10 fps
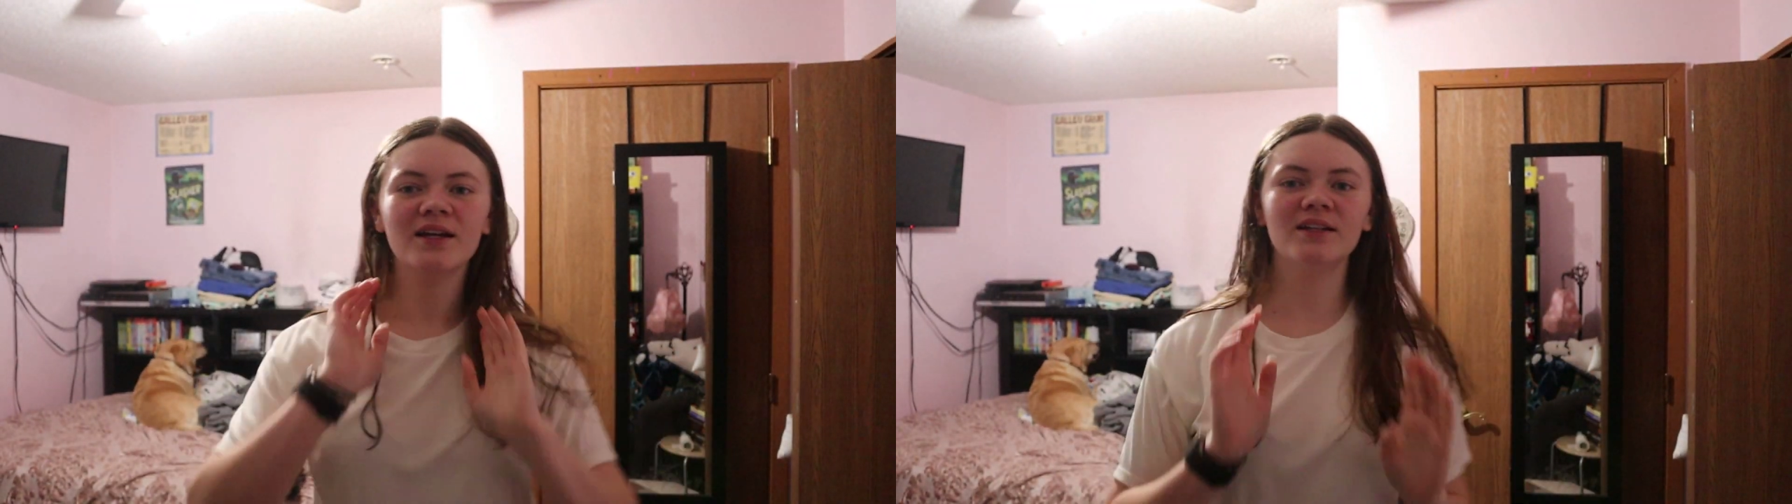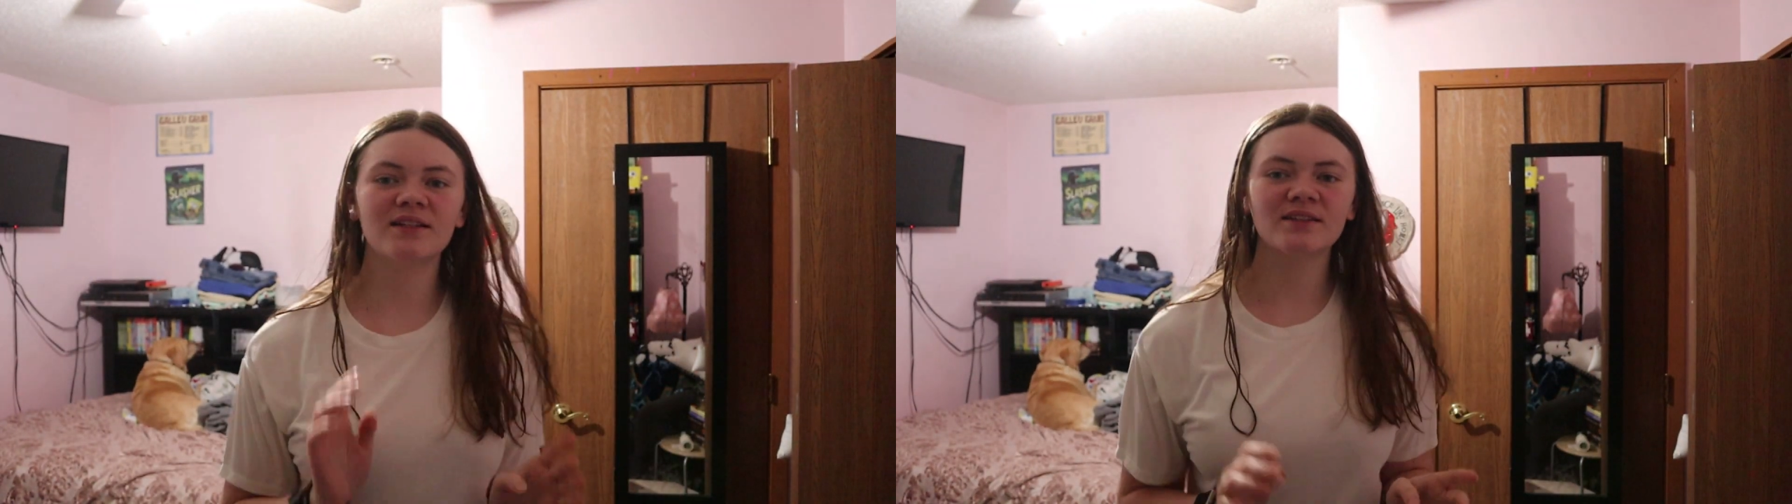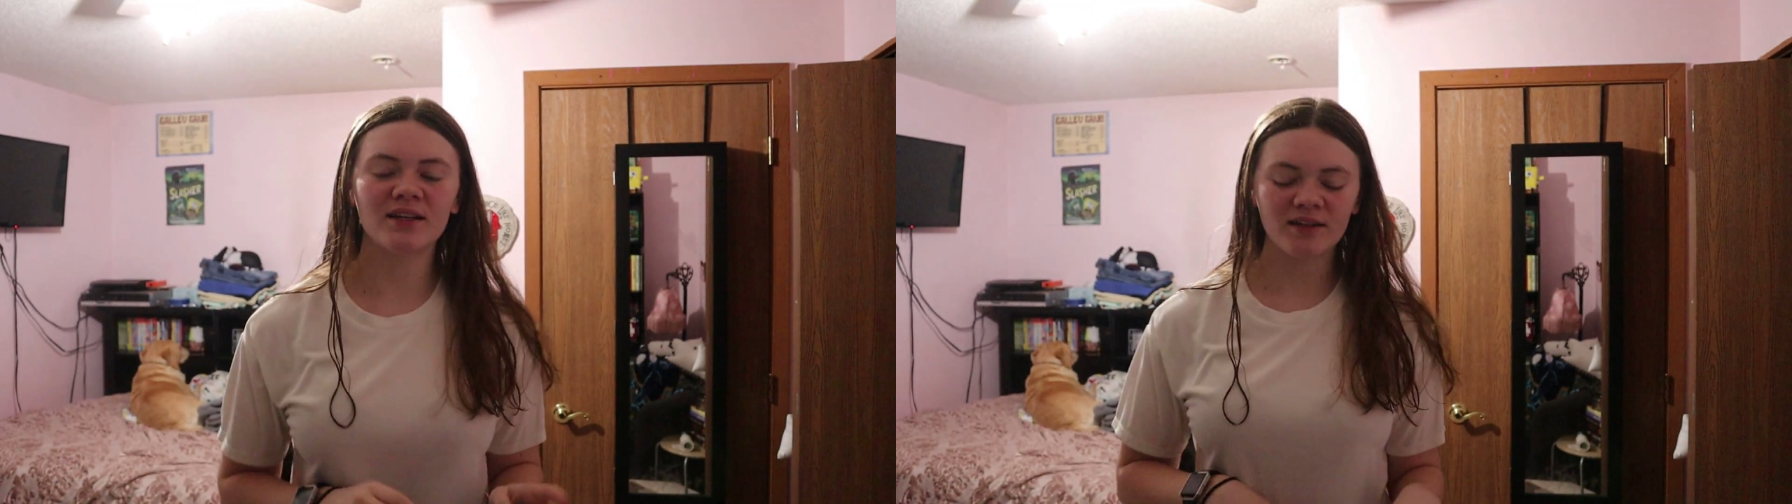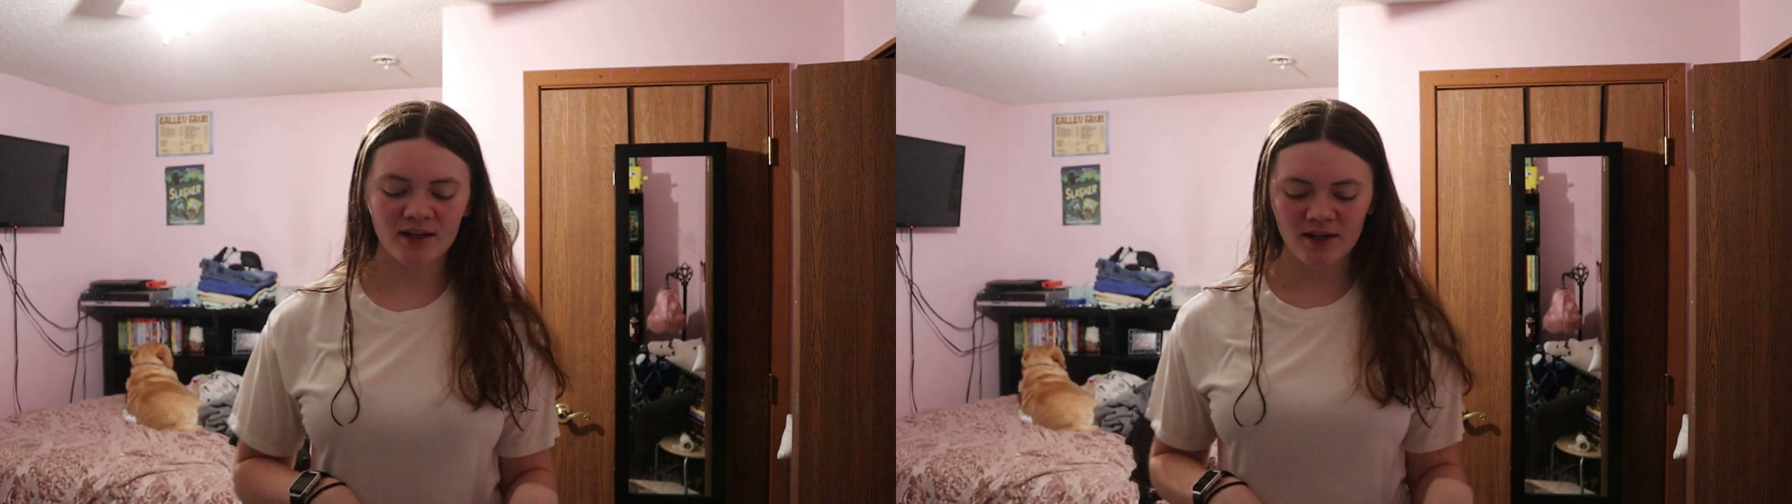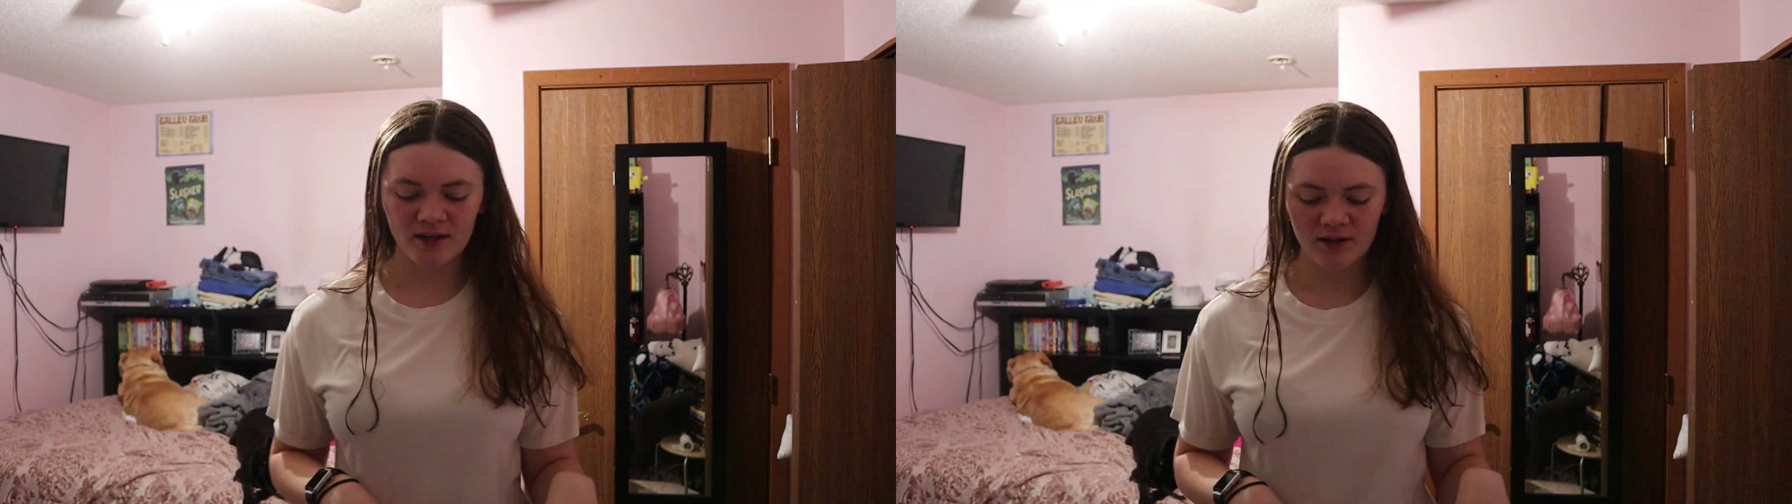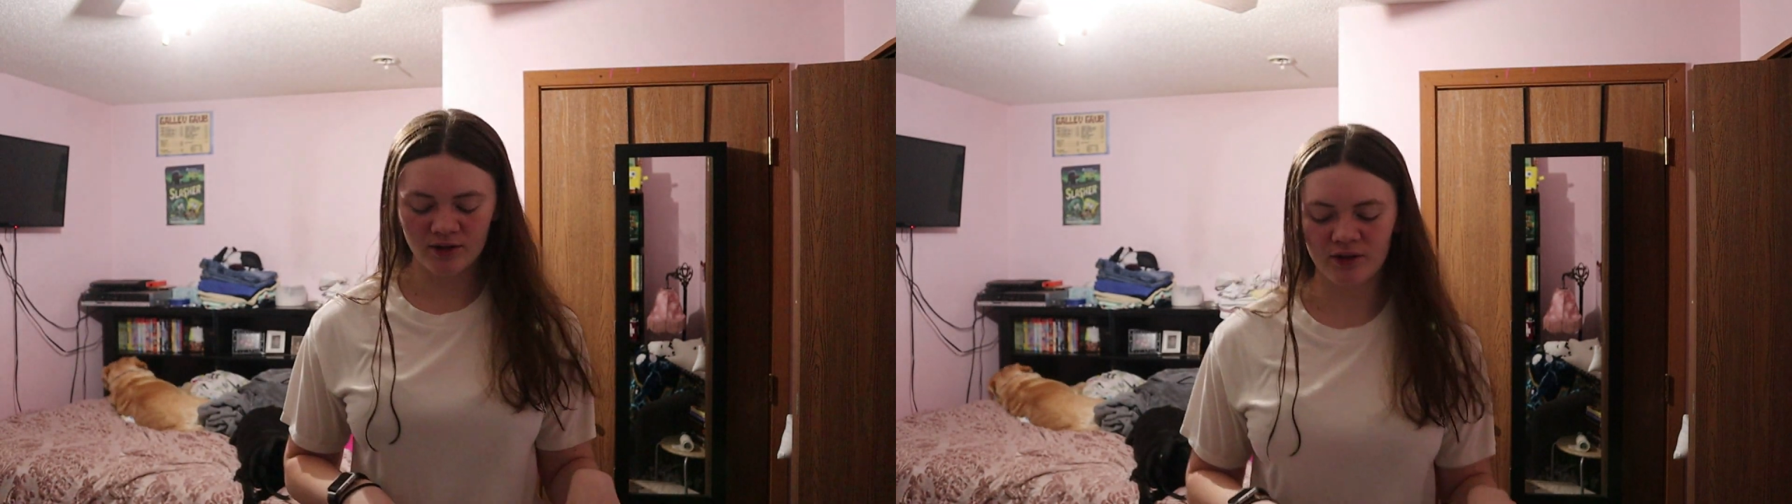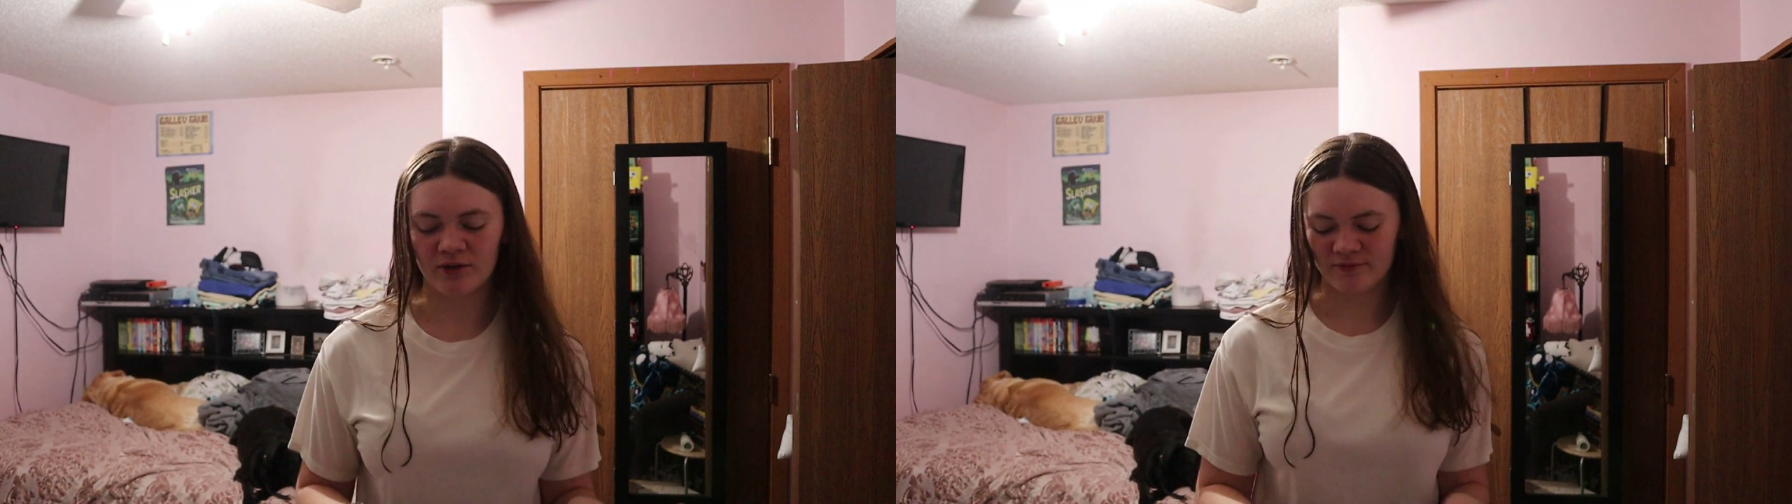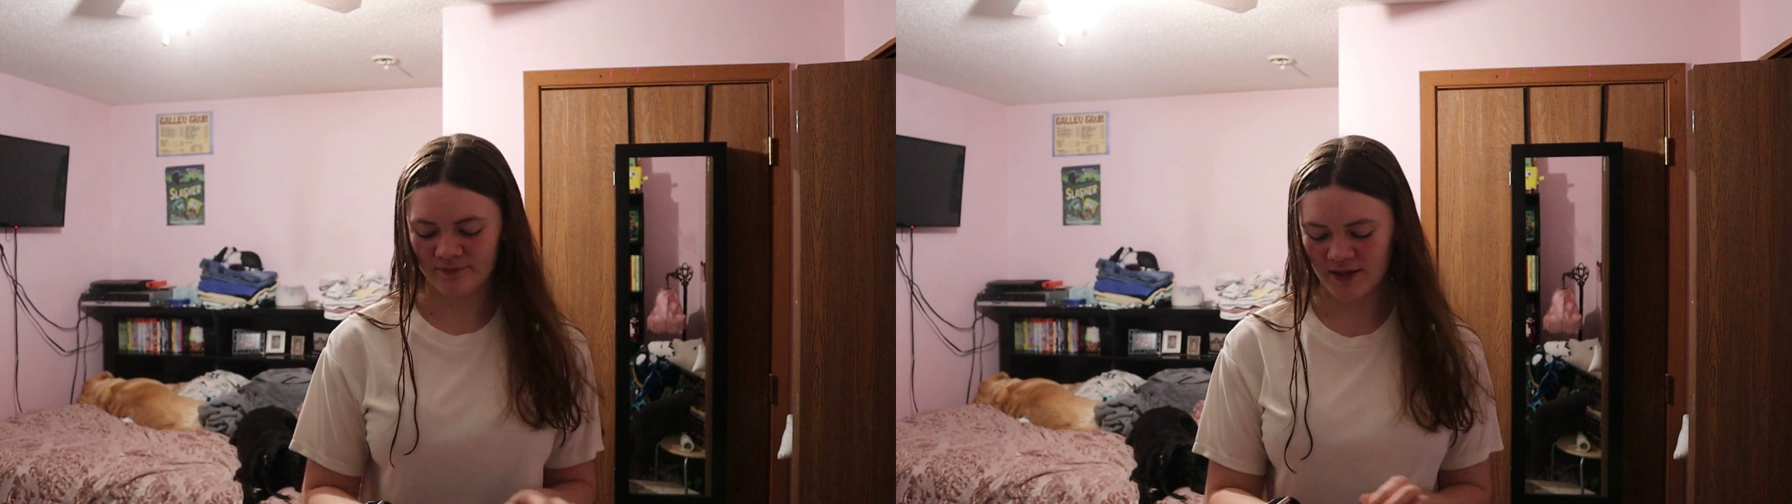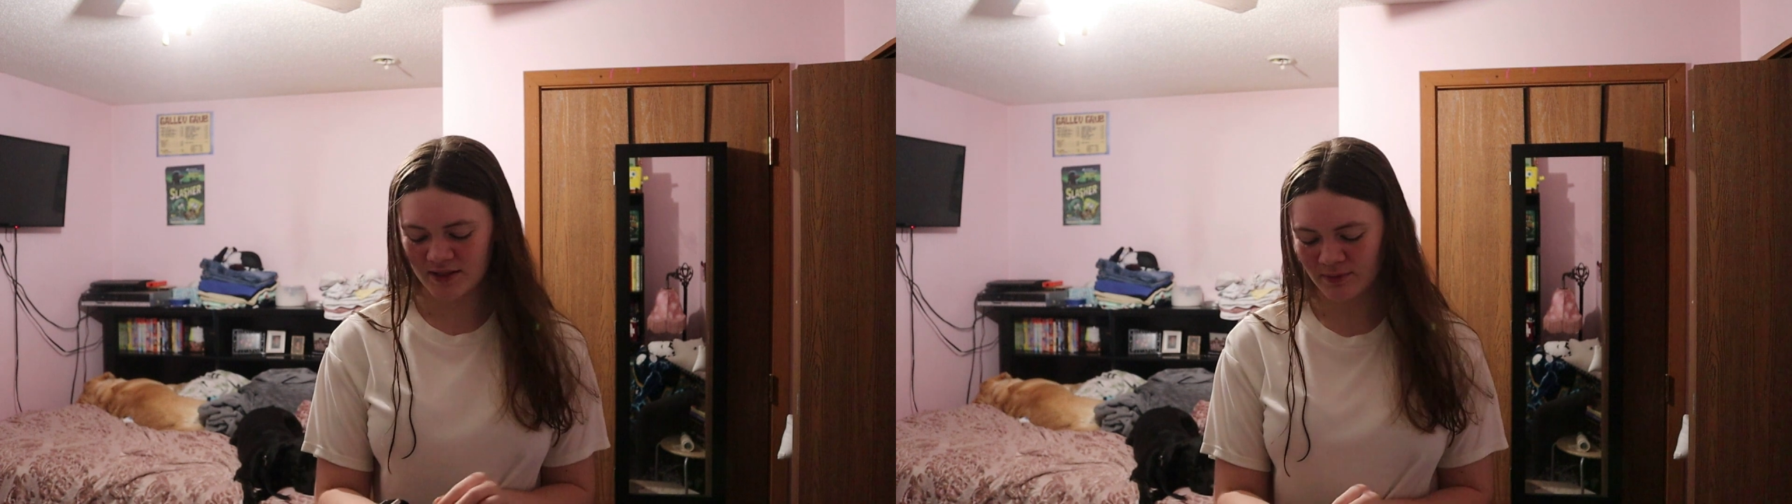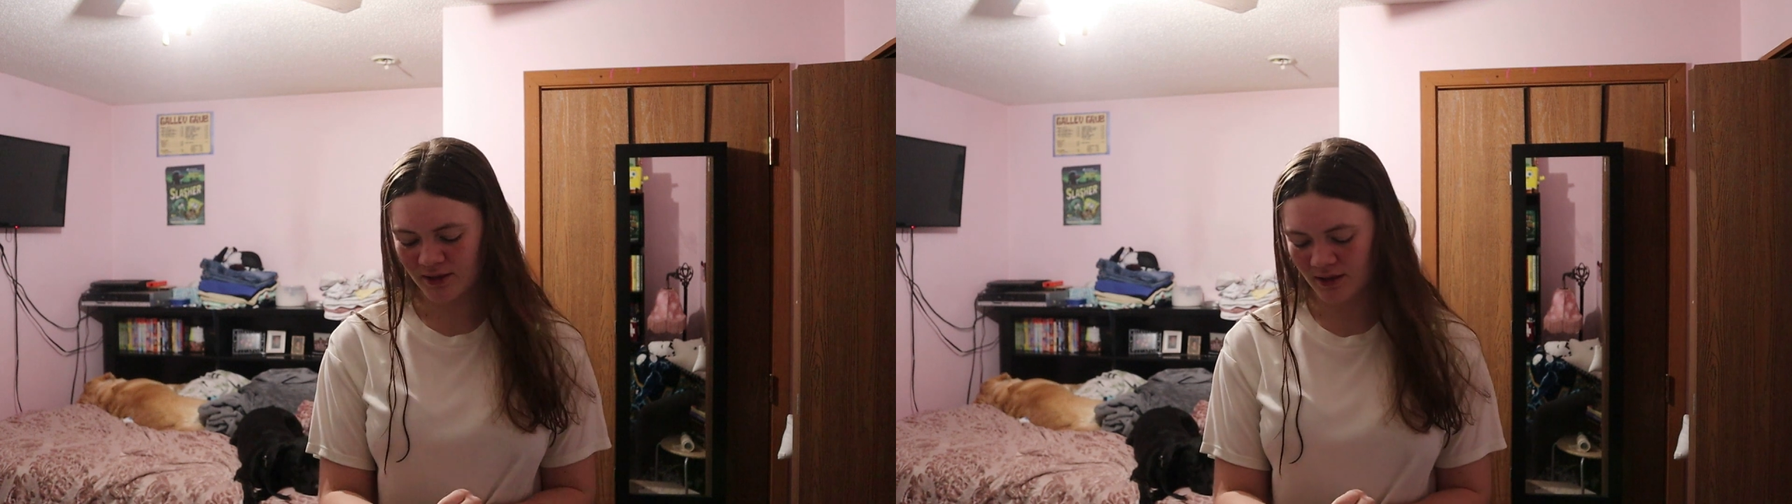It's
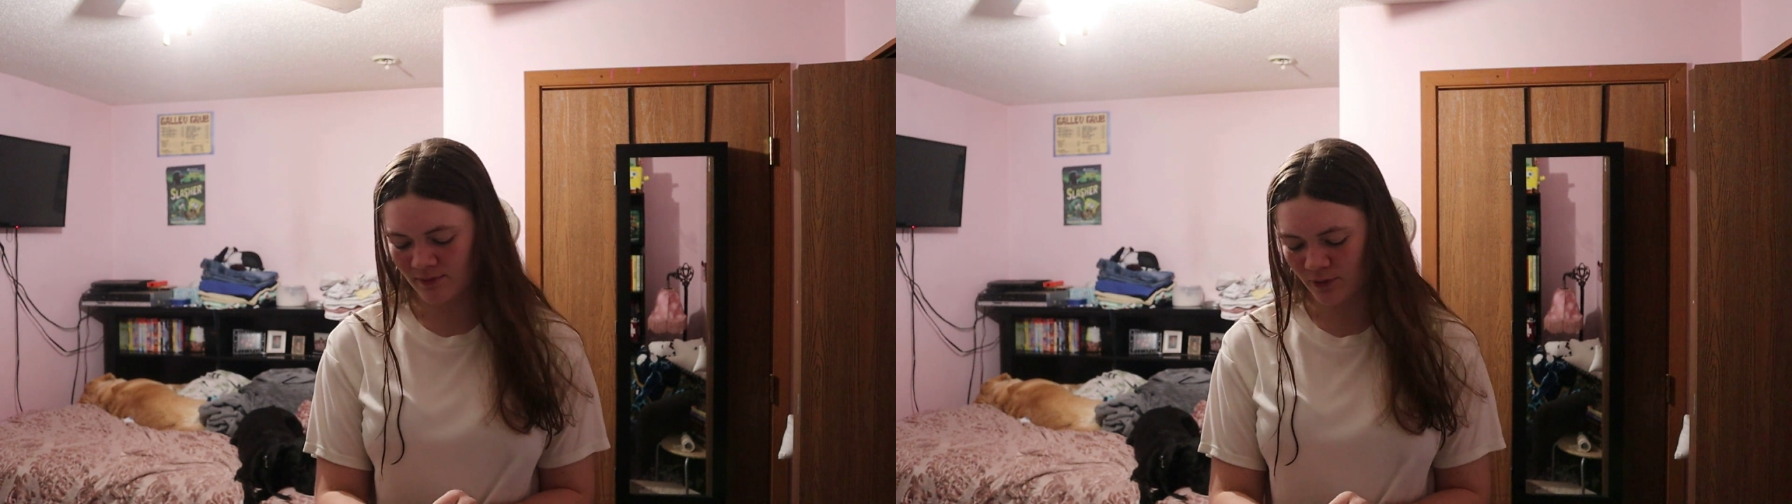Monday